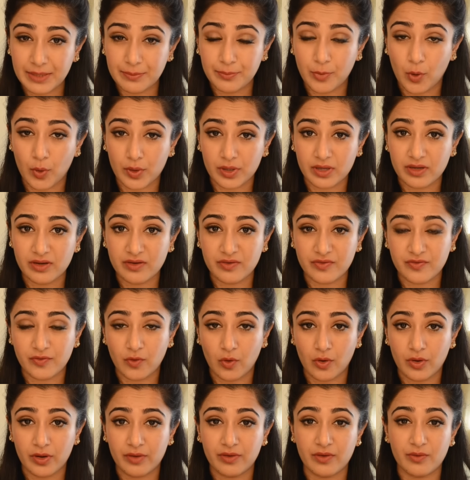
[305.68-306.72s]
important
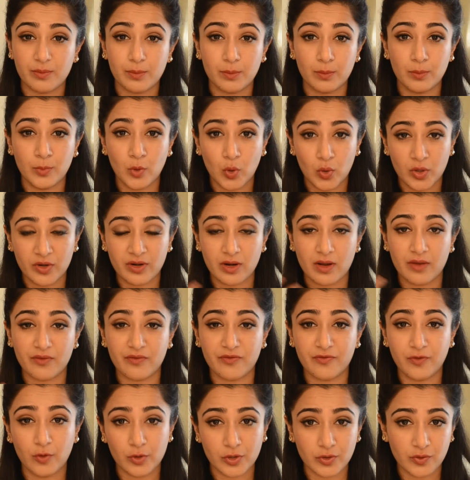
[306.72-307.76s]
for more
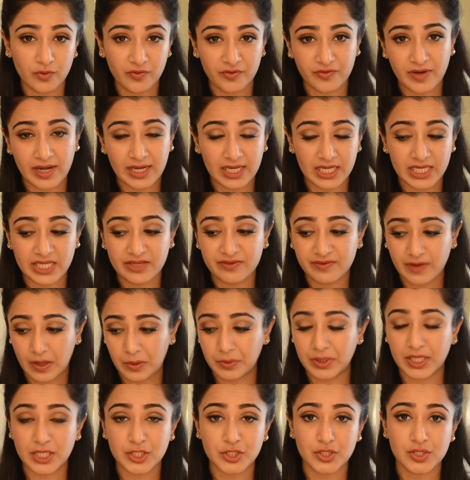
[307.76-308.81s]
photo-friendly
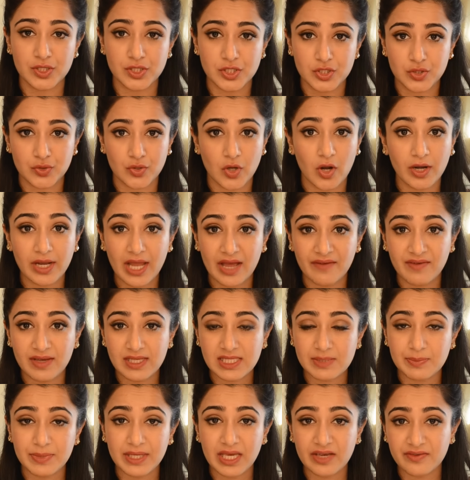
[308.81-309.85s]
foundations to not
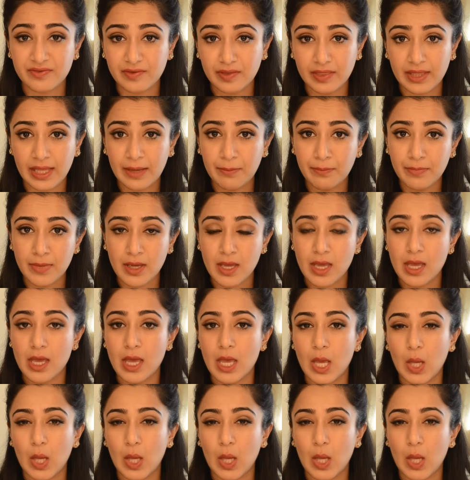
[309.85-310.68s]
have SPF in them,